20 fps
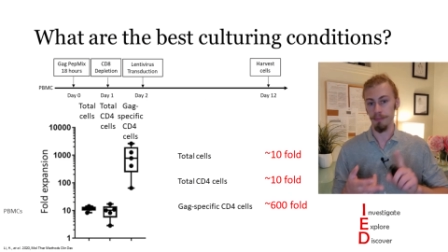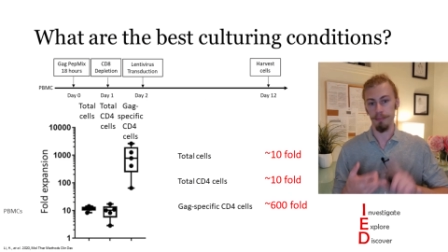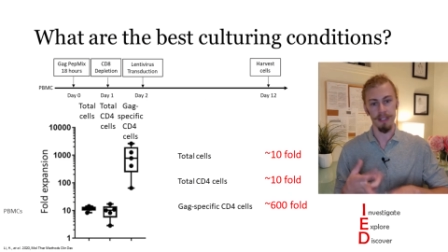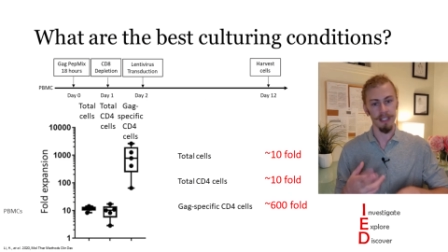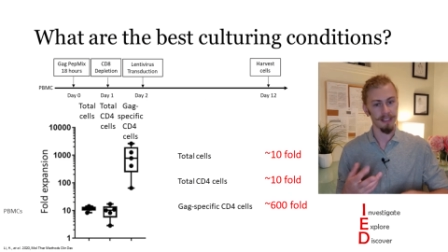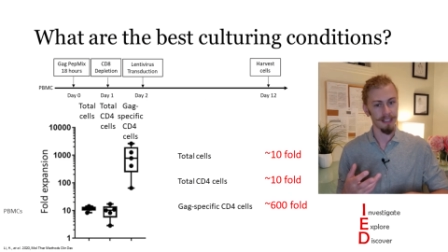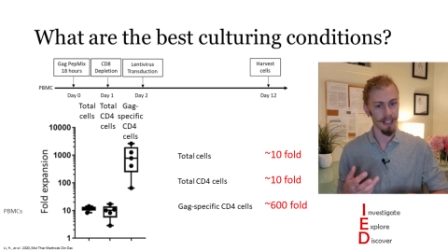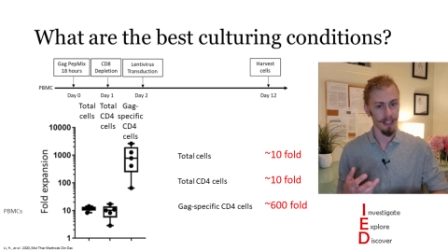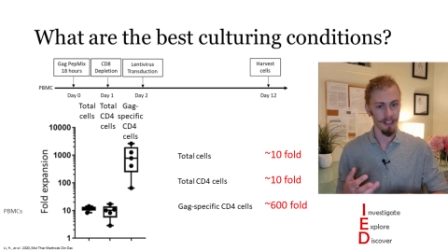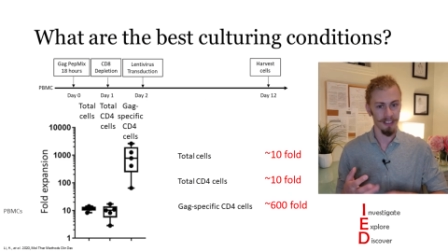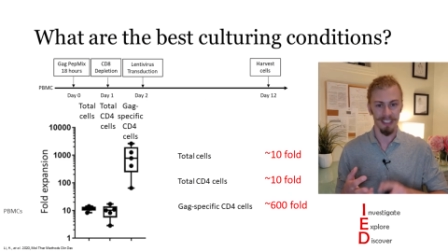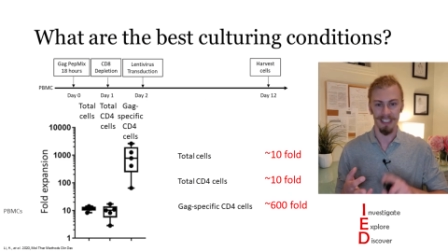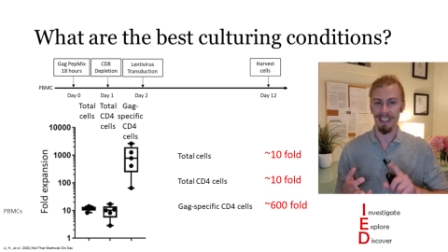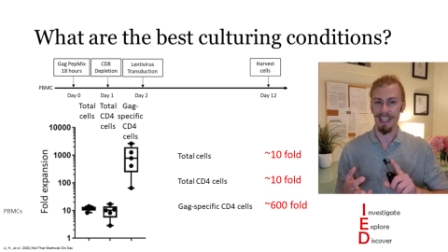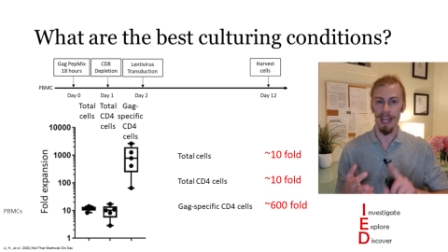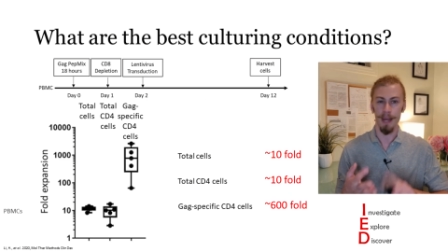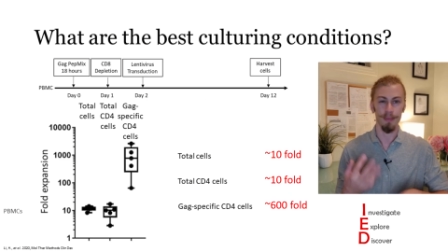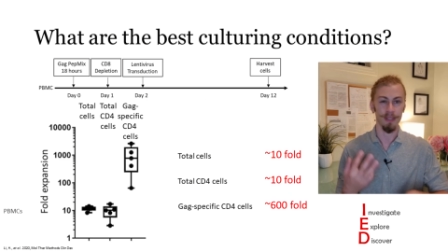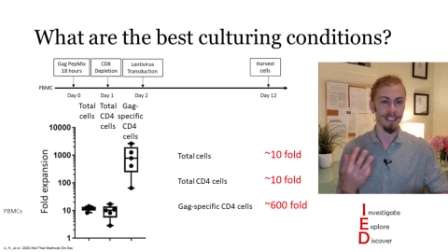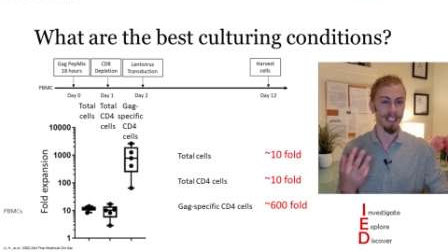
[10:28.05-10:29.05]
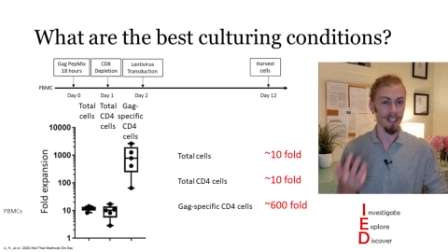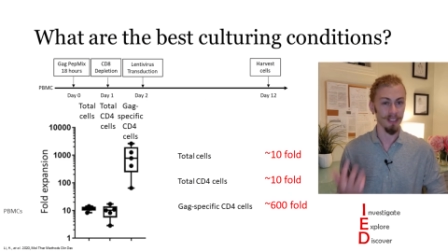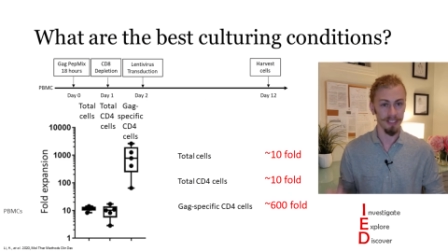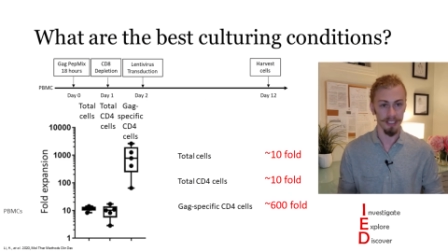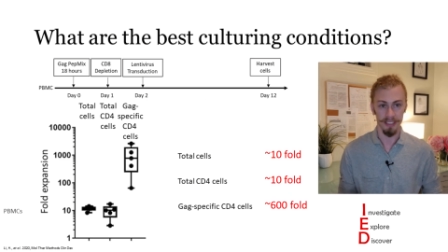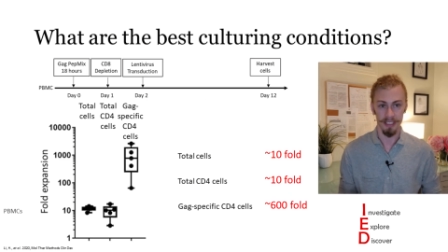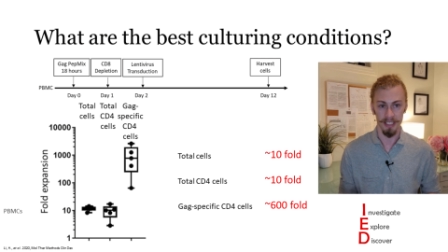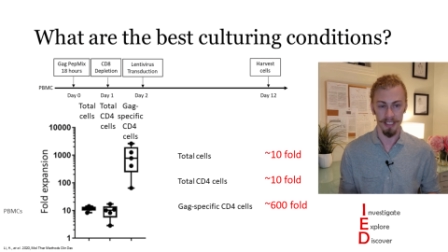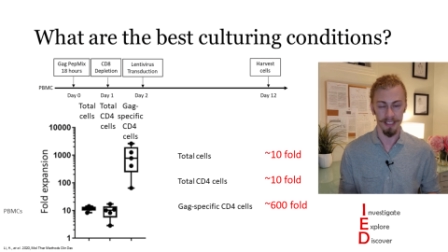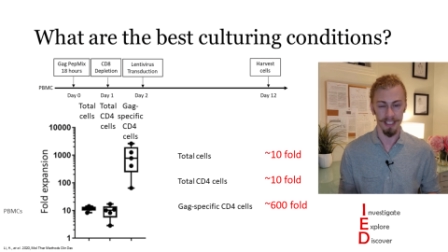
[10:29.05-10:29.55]
B cells, and gamma
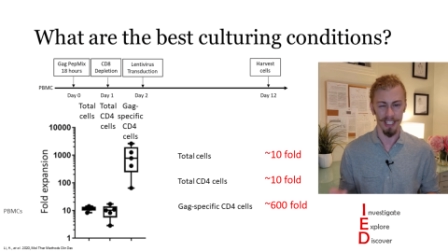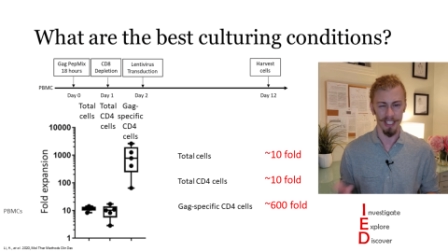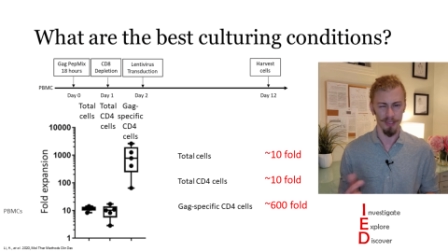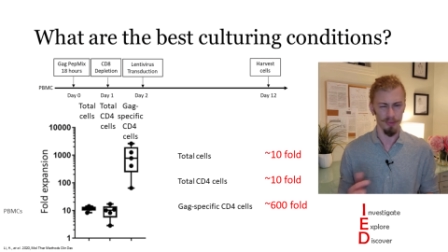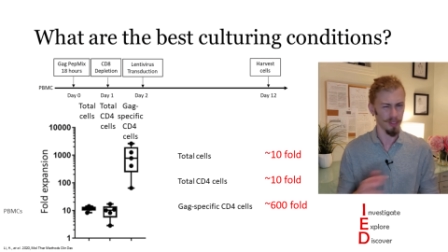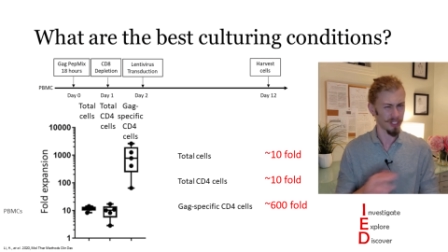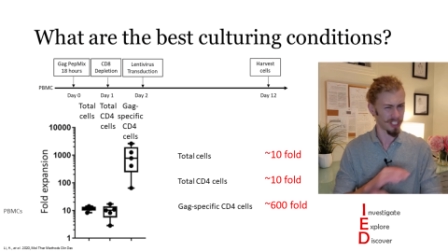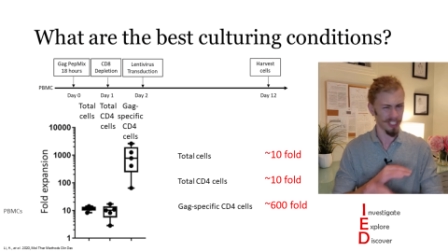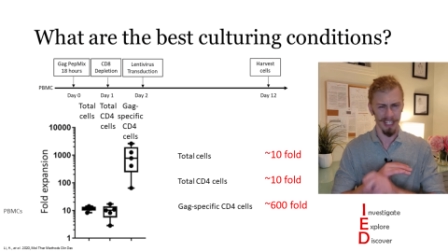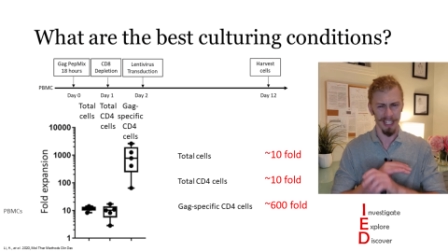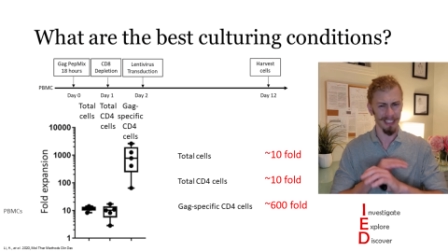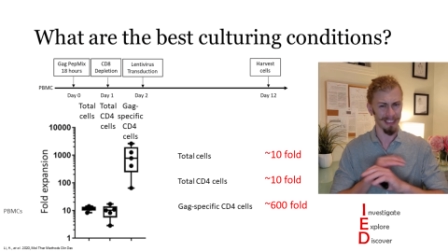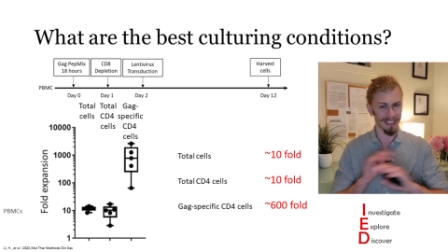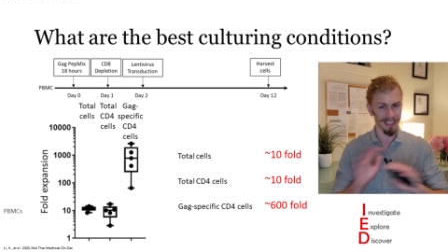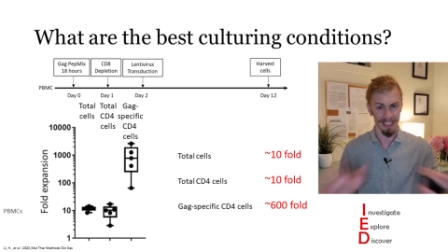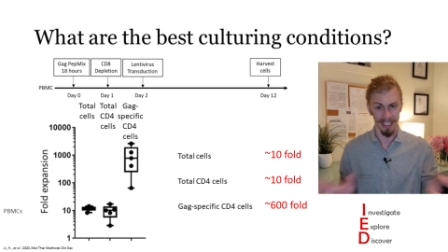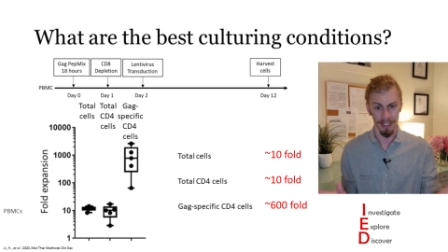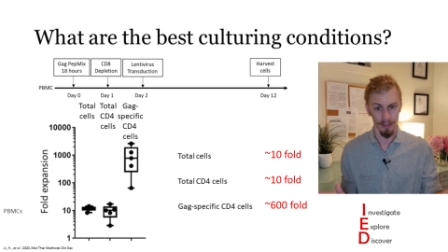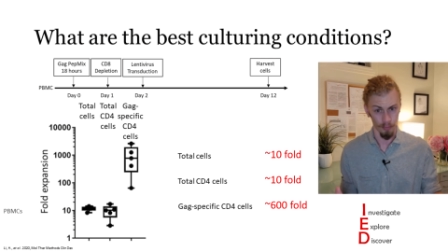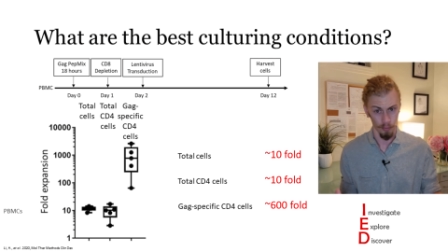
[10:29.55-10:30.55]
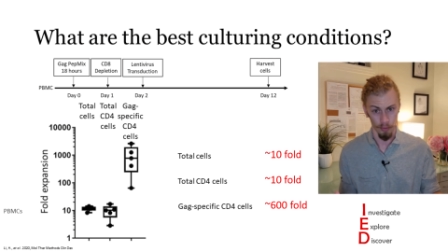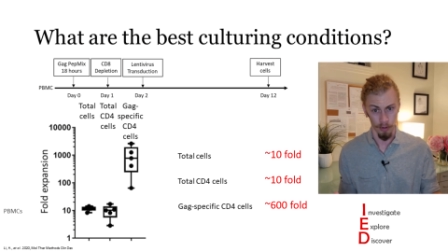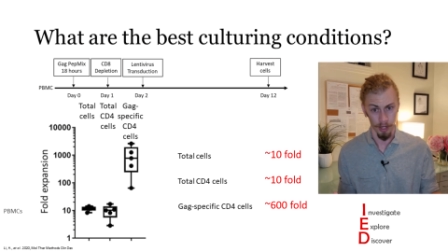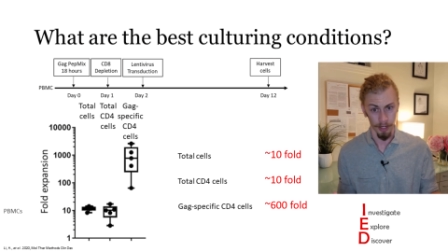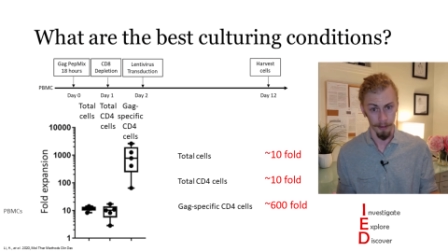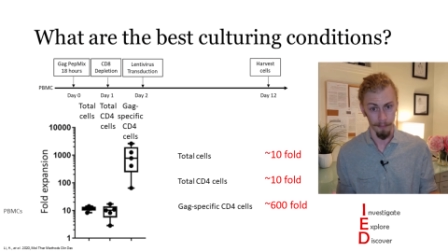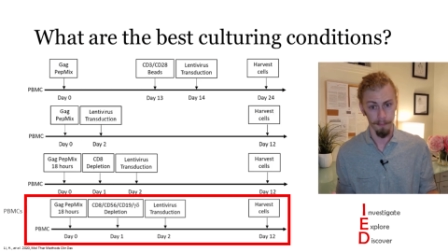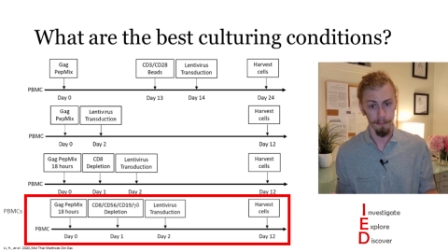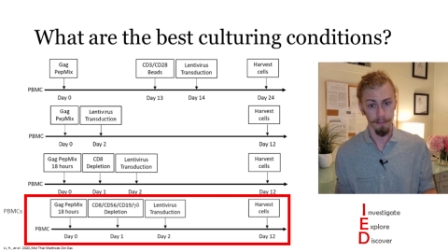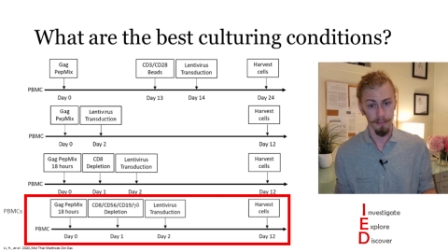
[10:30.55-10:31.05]
delta T cells, which they didn't want.